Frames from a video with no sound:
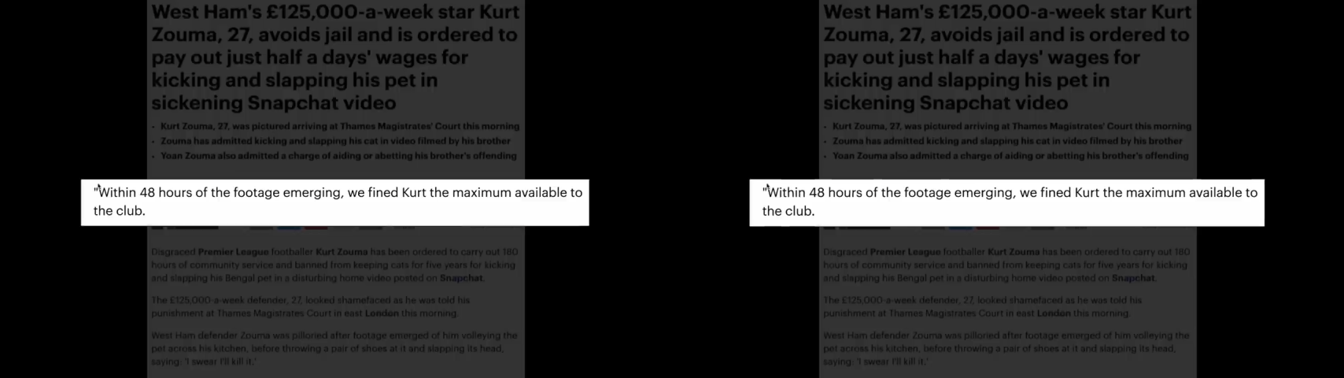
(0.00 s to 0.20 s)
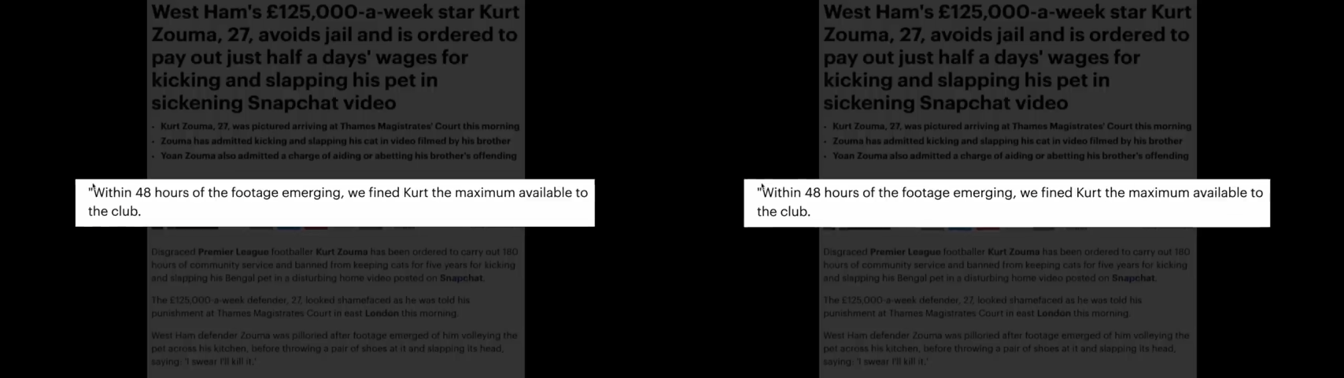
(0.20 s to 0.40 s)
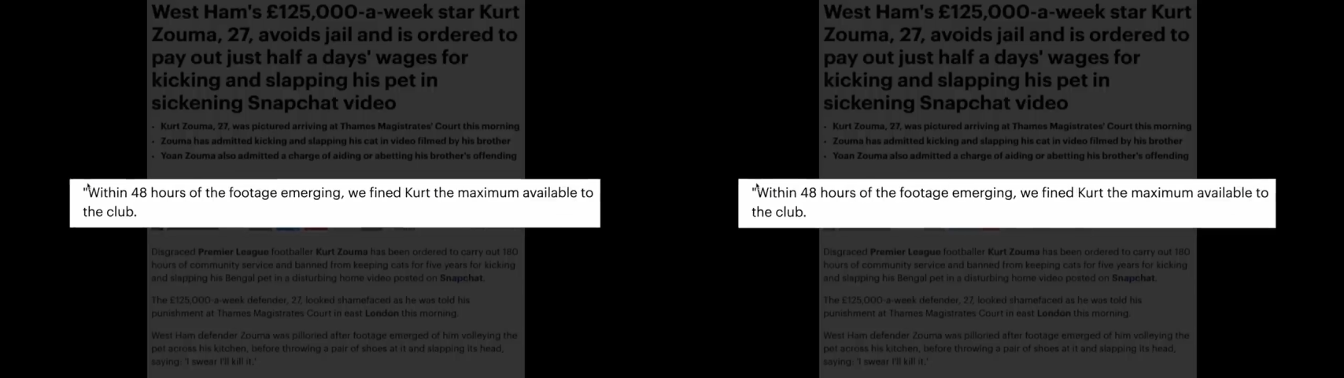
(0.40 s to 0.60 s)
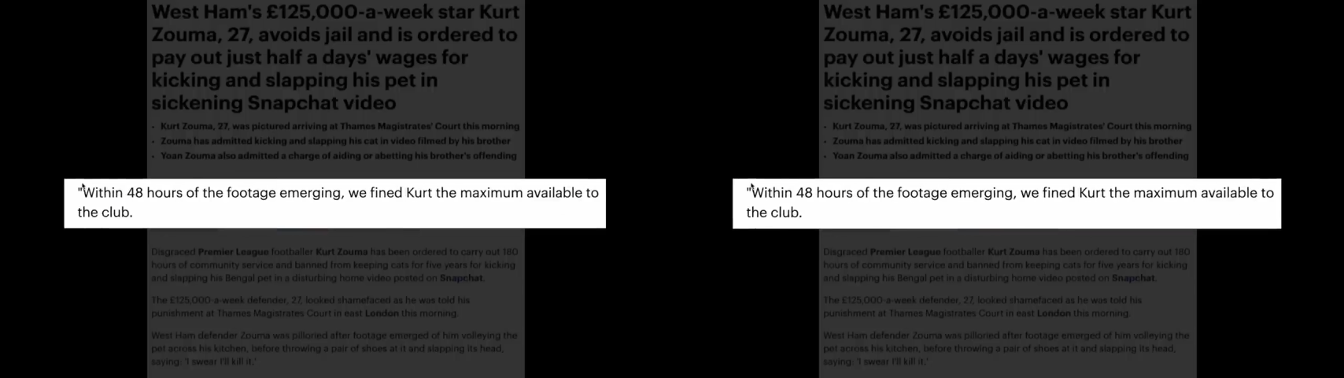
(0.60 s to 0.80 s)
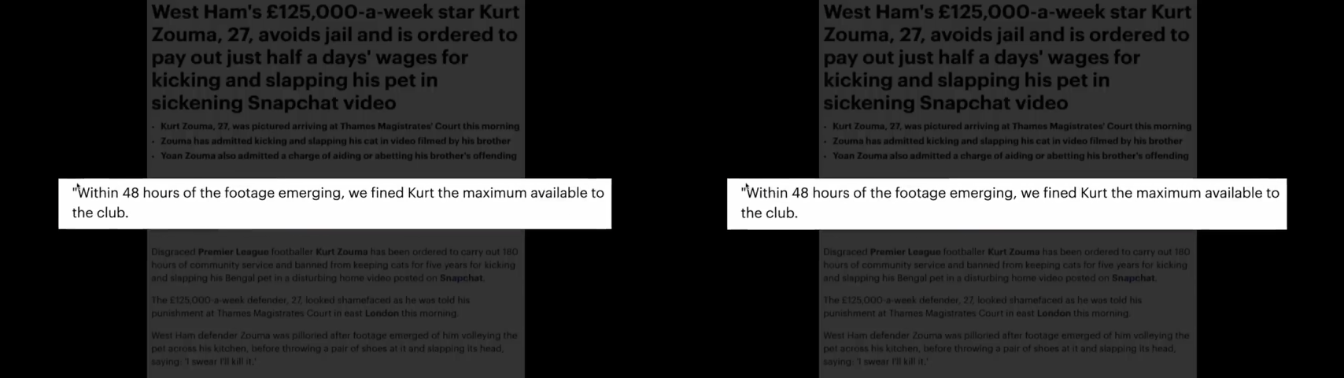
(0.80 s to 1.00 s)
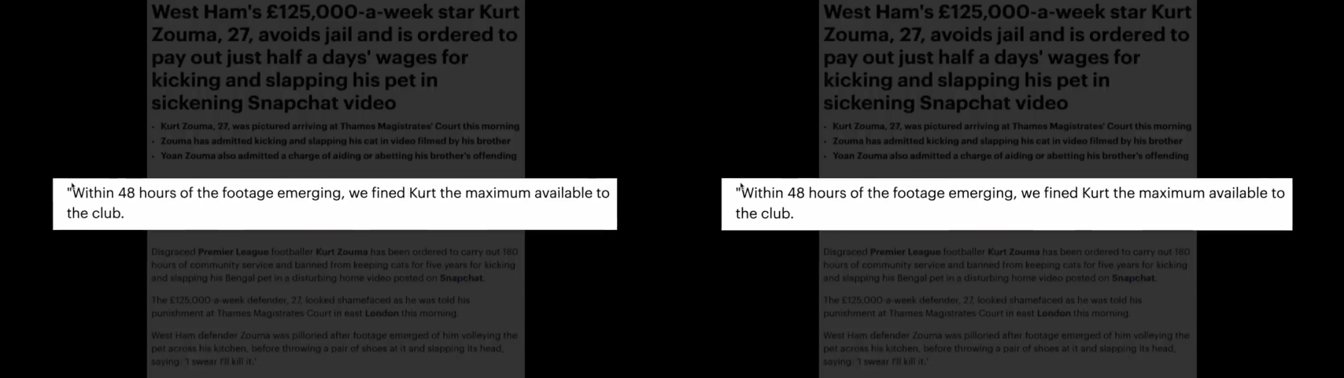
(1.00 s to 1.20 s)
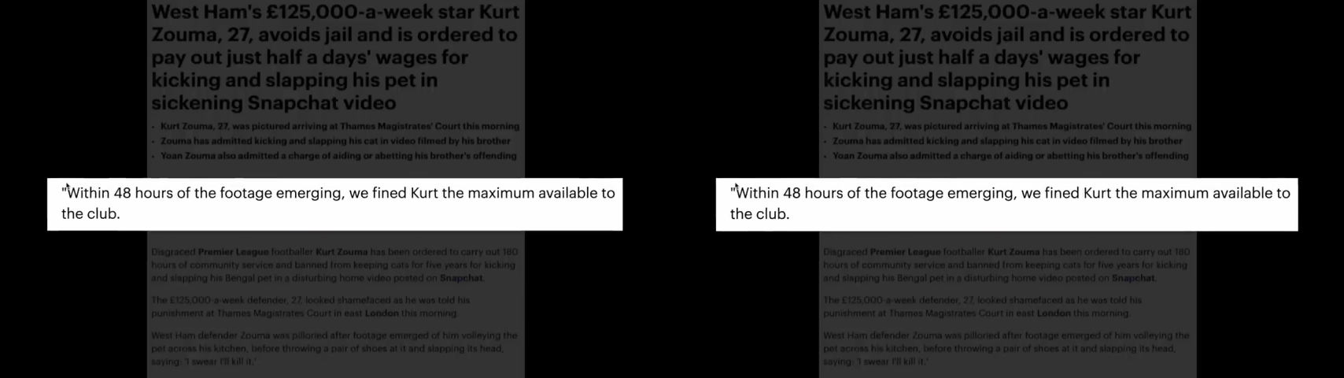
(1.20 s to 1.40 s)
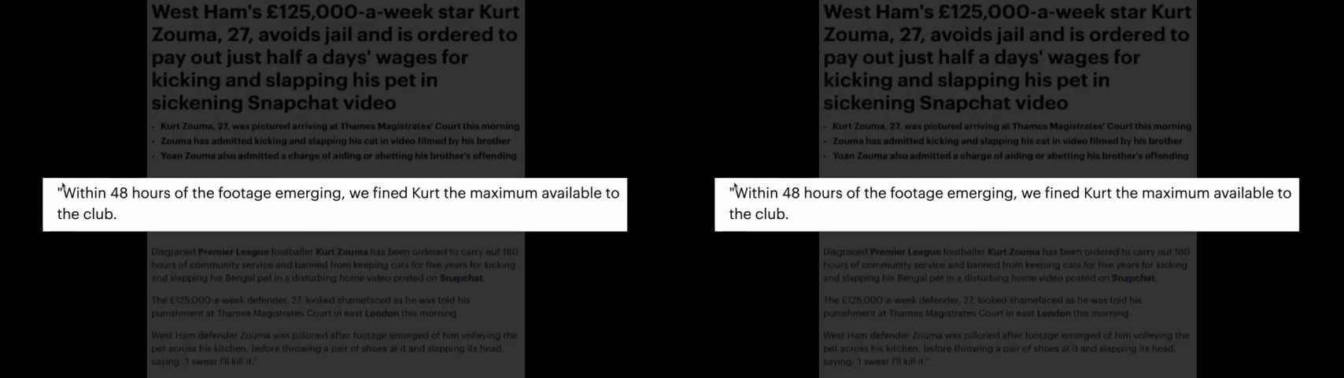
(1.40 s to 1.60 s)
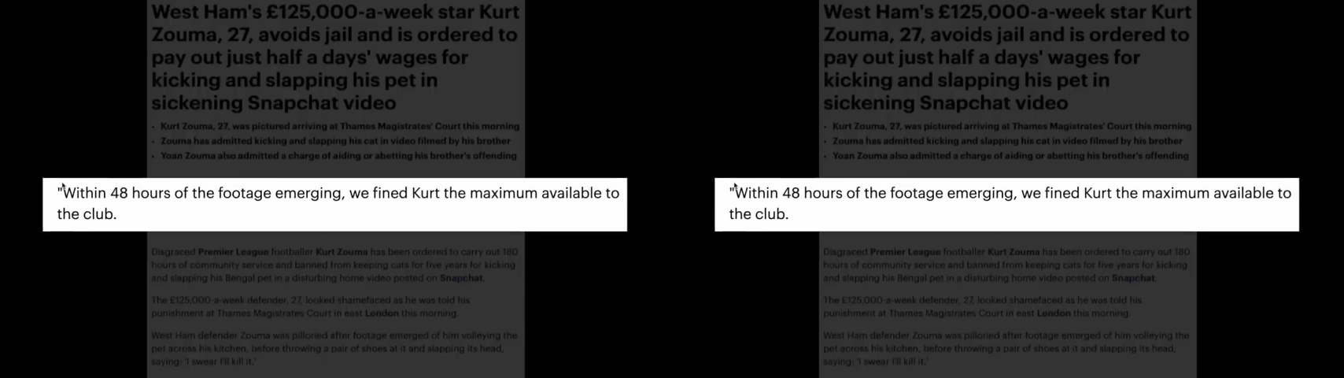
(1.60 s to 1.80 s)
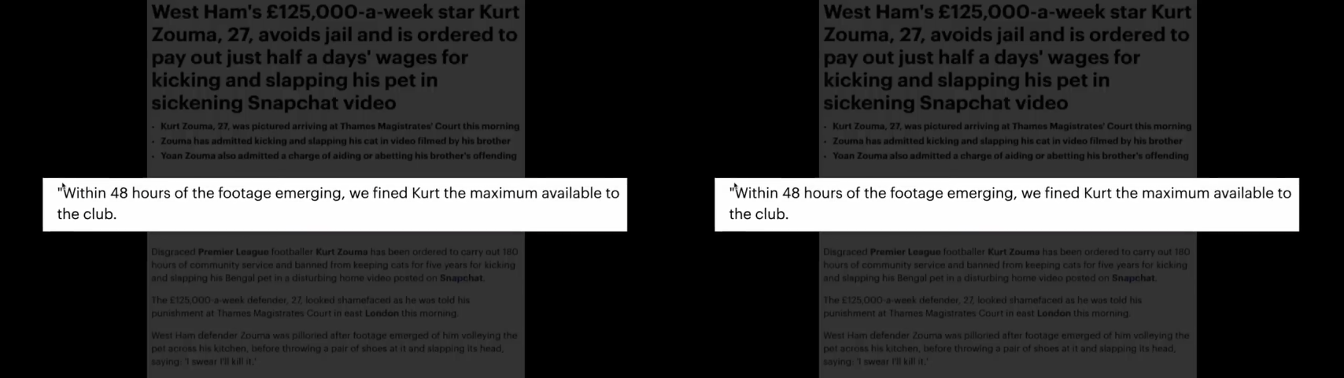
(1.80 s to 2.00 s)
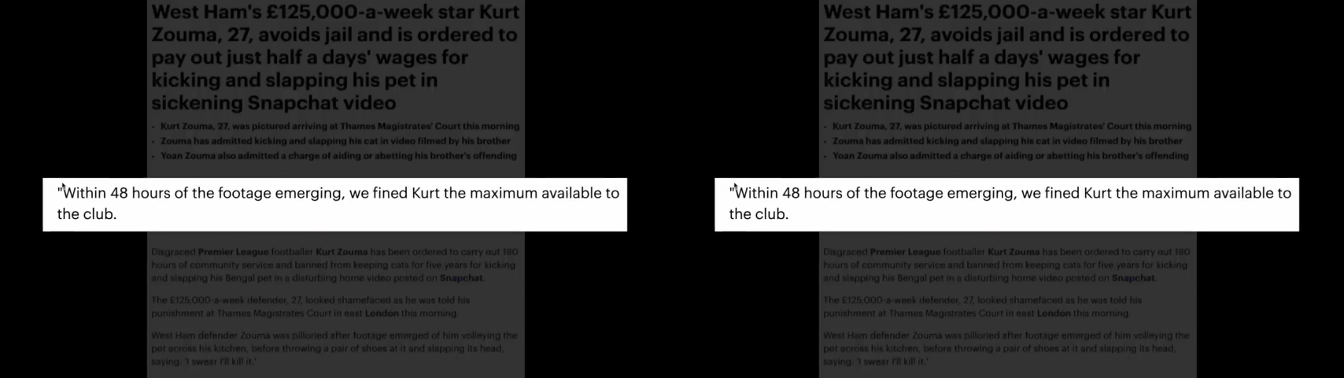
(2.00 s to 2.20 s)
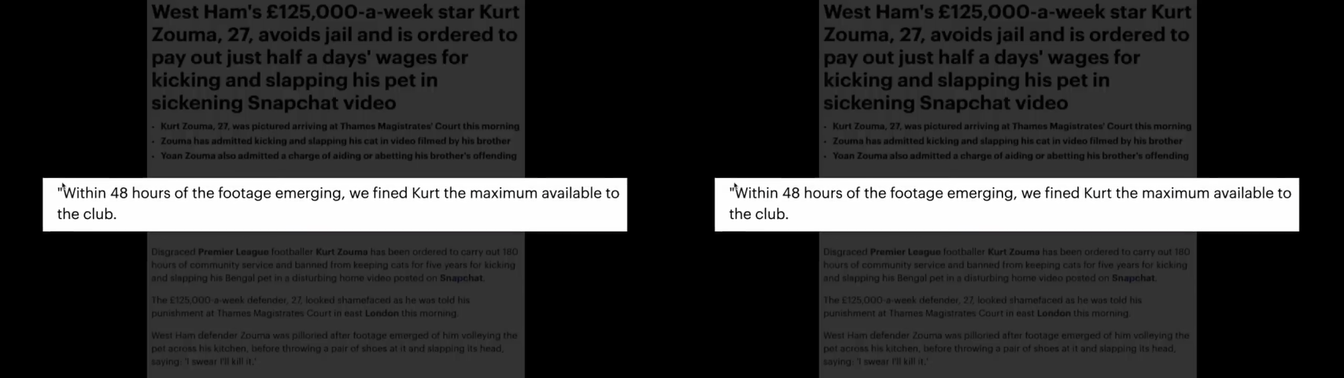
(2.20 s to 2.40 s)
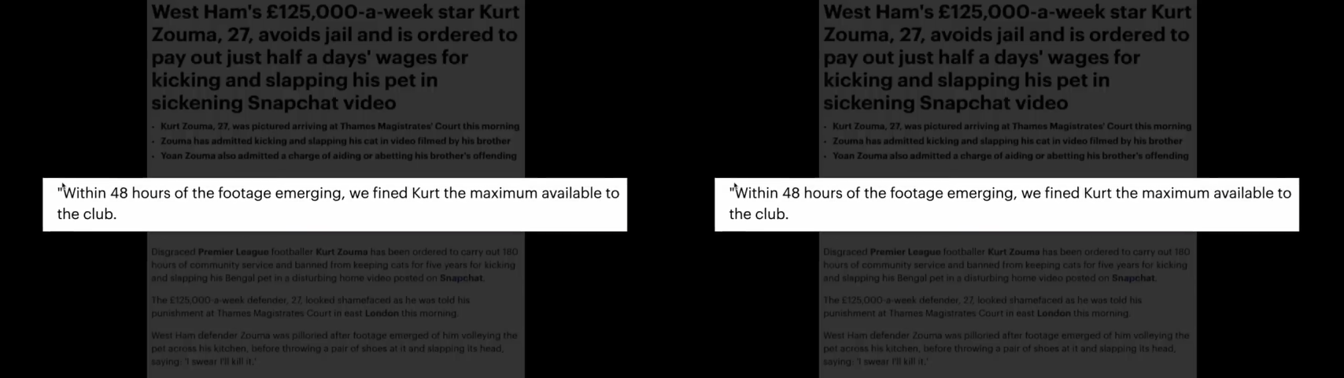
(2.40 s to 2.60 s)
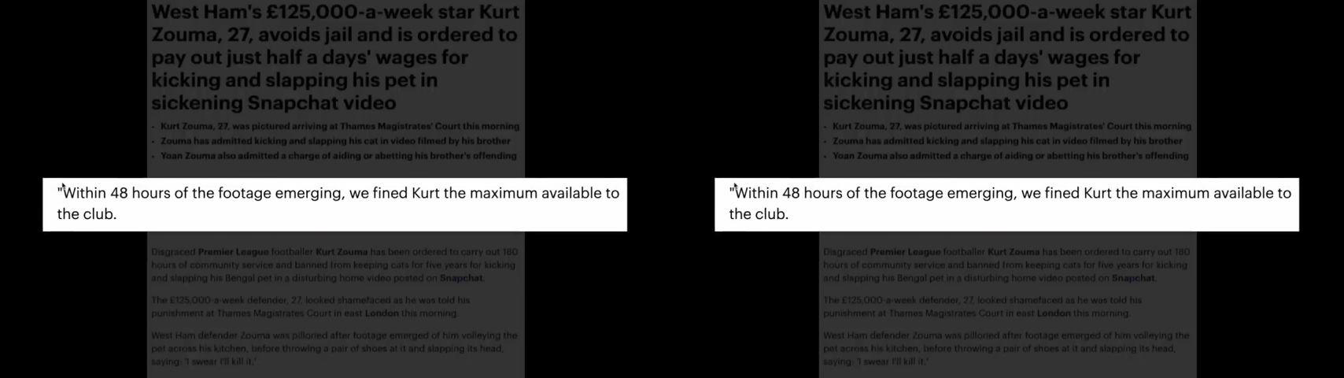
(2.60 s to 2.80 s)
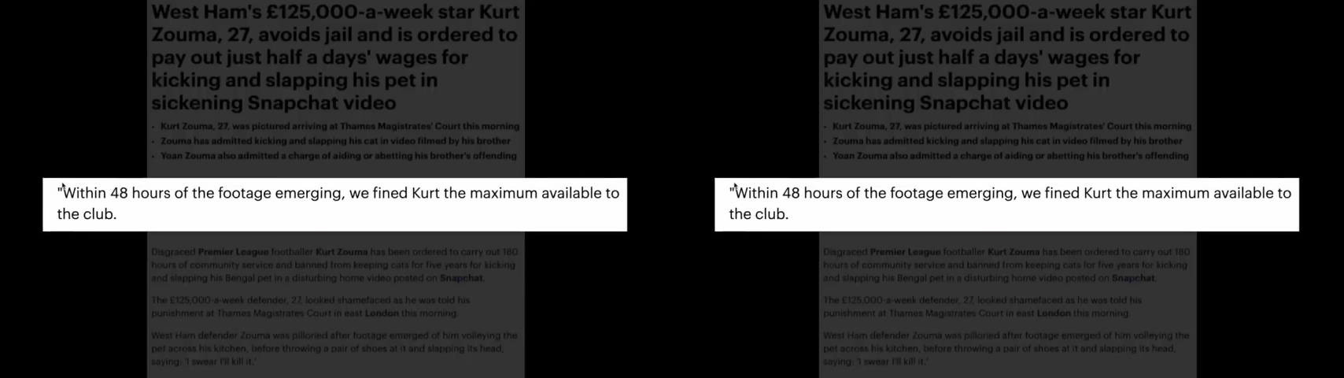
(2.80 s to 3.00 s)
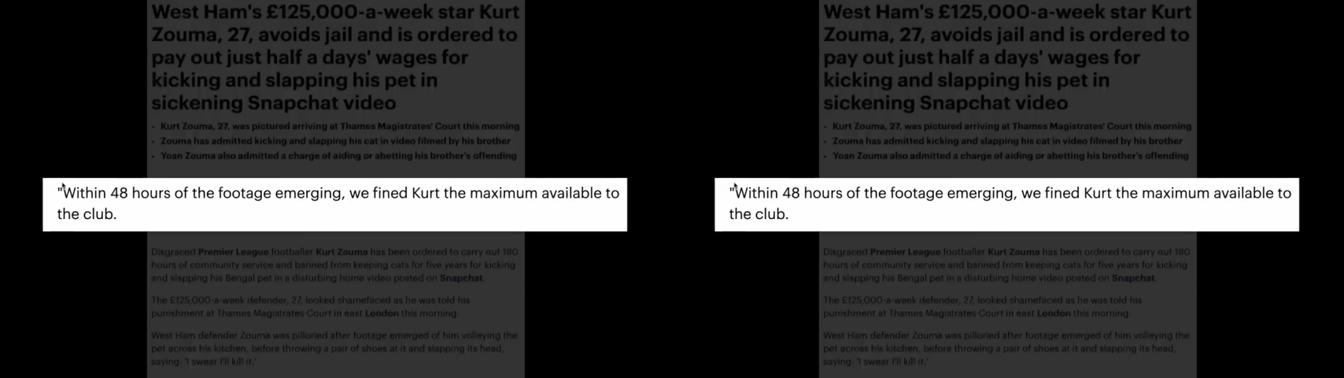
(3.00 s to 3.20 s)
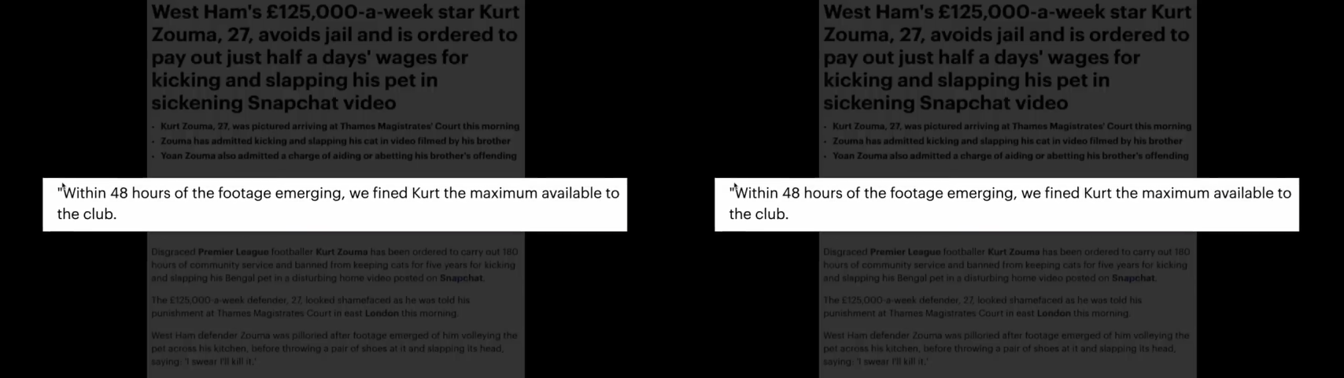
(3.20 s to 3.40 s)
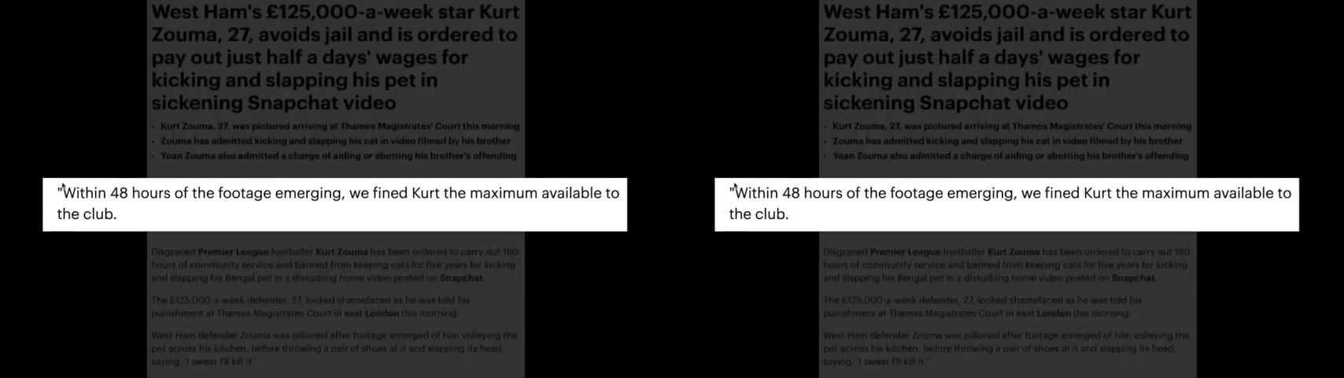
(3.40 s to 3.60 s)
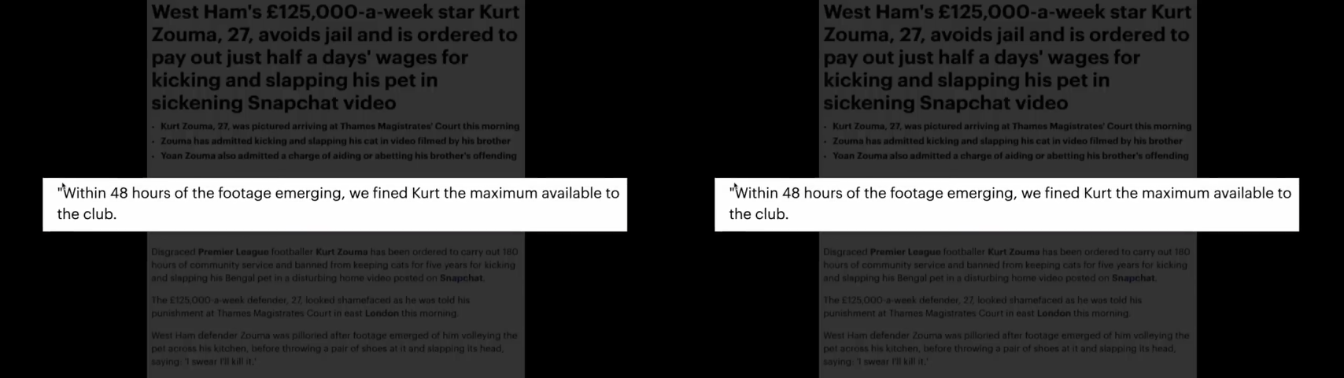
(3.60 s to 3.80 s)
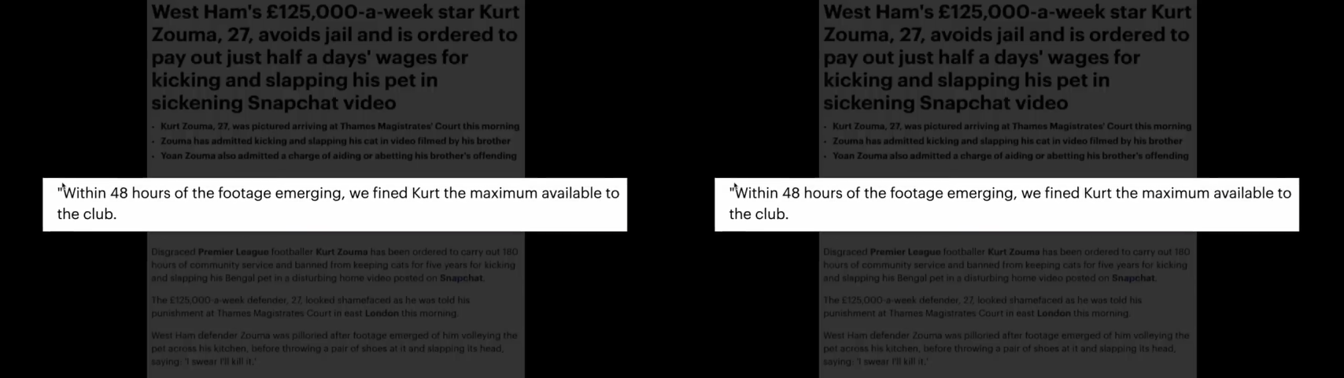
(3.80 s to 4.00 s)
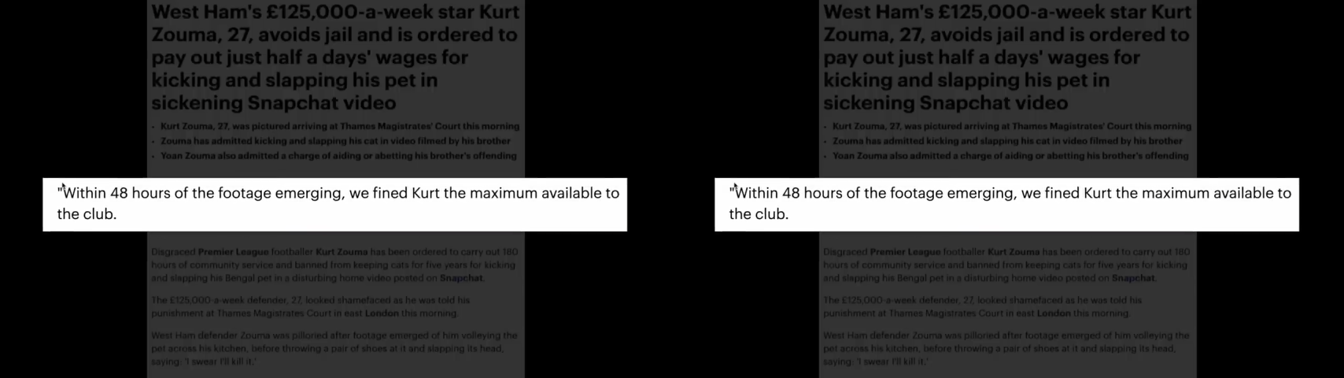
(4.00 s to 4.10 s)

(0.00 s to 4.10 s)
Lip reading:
Nobody's mouth can be seen.